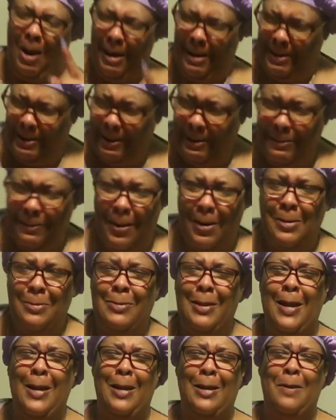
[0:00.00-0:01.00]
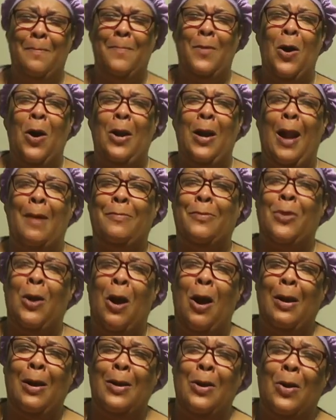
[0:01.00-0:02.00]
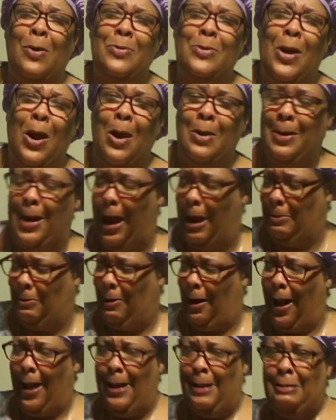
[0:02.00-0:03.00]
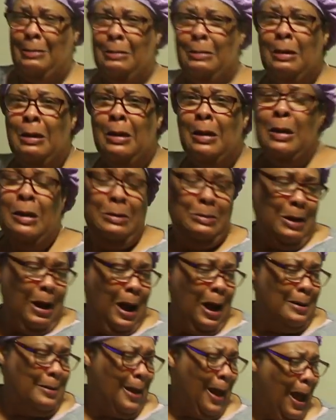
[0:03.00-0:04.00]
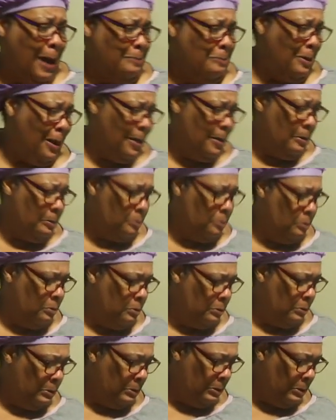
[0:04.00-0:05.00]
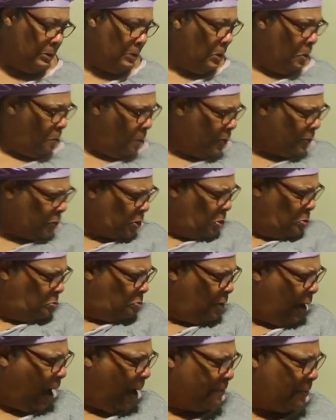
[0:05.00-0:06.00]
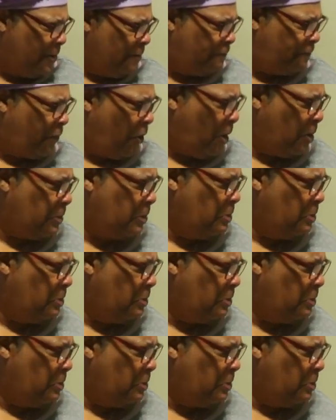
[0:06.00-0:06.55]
calling them first thing in the morning. I'm calling on y'all not right. Miss Ellouise, right. do you want to live? grabbing for